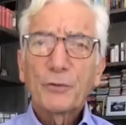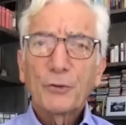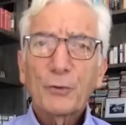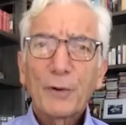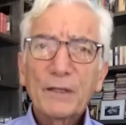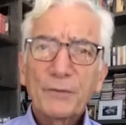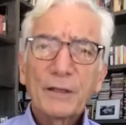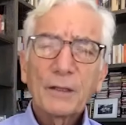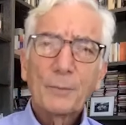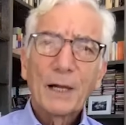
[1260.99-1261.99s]
The great
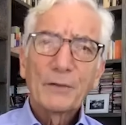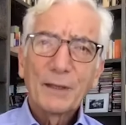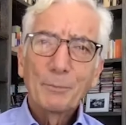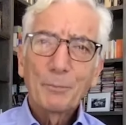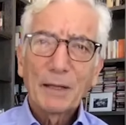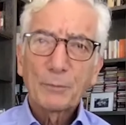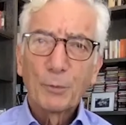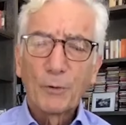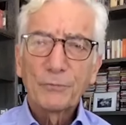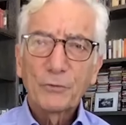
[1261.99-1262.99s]
thing about impact
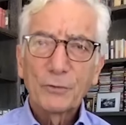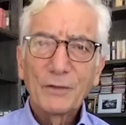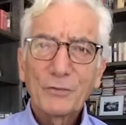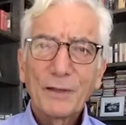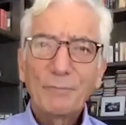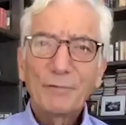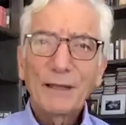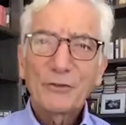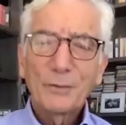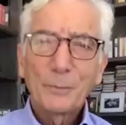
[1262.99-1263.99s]
bonds is their
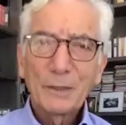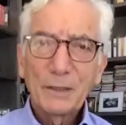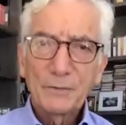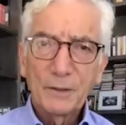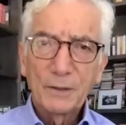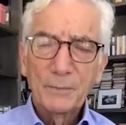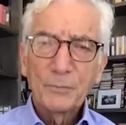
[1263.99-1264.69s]
flexibility.